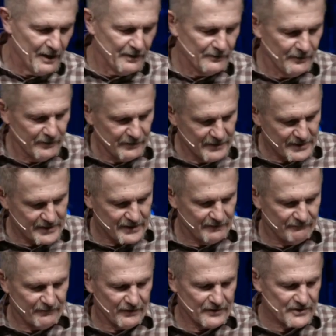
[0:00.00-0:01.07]
Notice
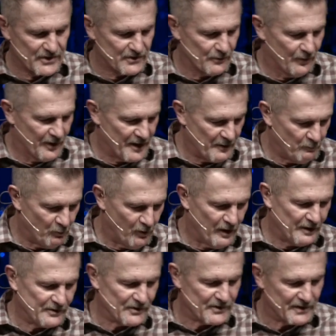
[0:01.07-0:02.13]
in verse
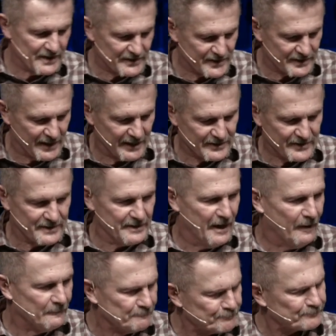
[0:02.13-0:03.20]
21, she says,
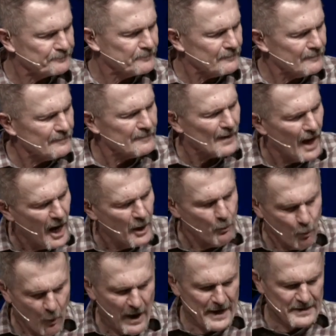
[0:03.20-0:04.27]
now, I
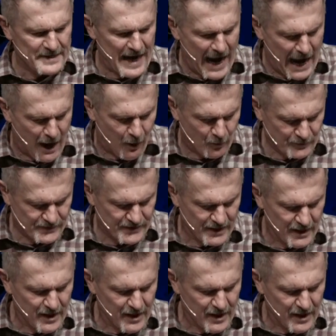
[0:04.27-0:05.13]
went out